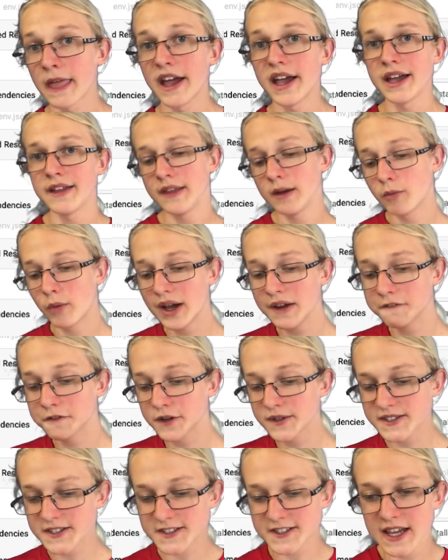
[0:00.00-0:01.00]
And then wait for
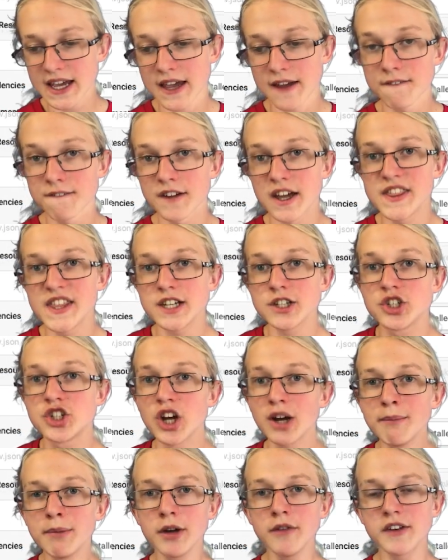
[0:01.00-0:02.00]
it to save. And then
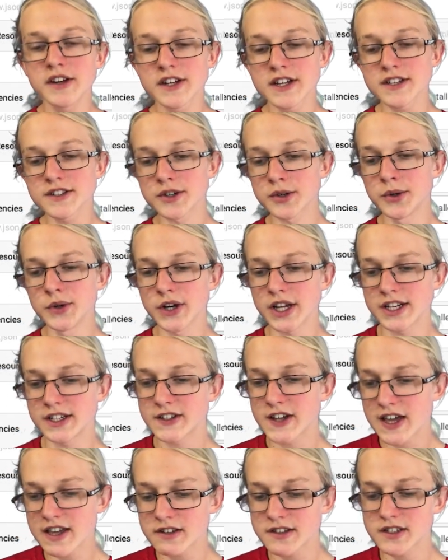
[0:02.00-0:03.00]
jump over Discord and
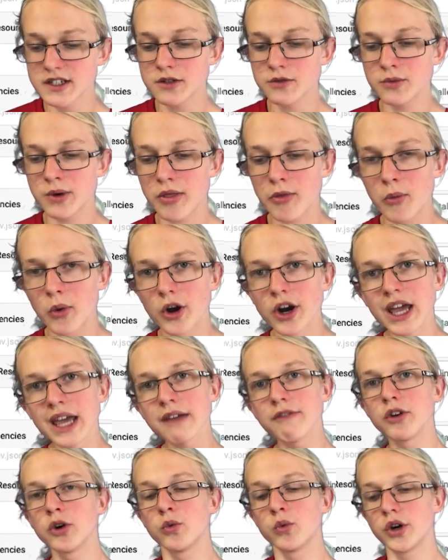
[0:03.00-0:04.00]
test it with
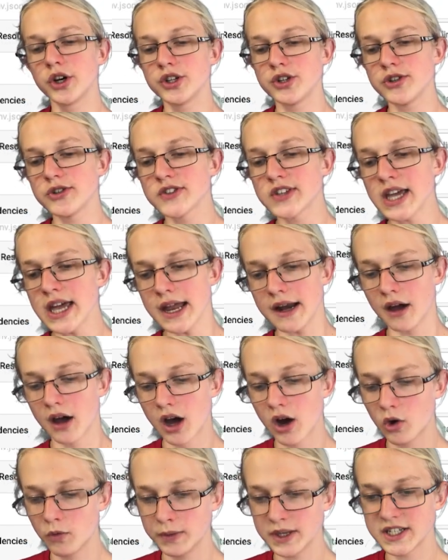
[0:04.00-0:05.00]
whatever word you said.
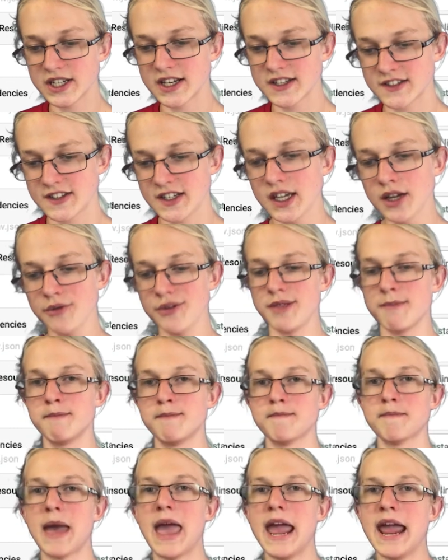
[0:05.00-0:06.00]
I'll be testing it with
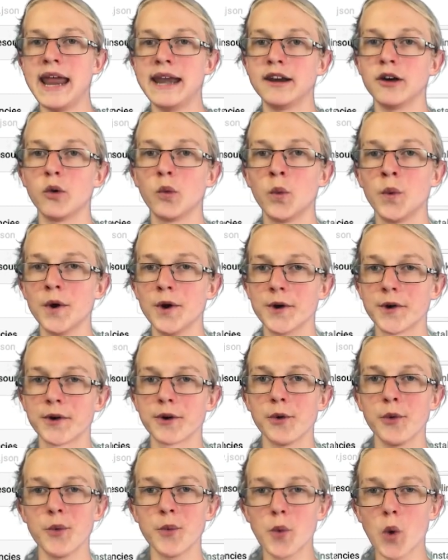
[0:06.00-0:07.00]
banned word
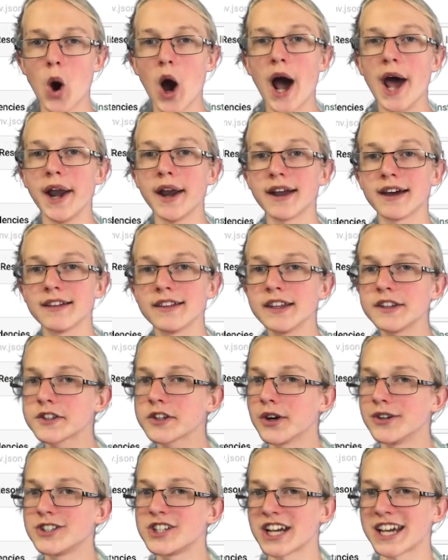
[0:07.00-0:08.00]
1. Let's
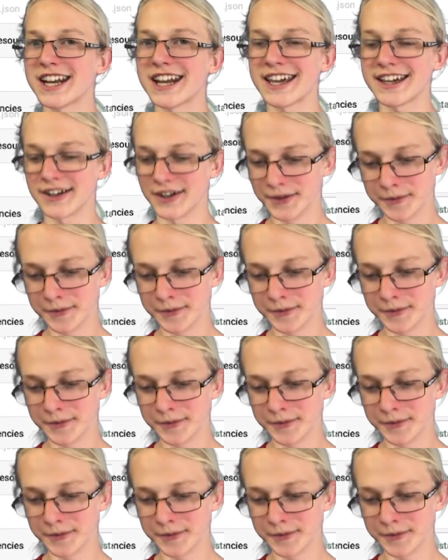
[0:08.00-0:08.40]
go check it out.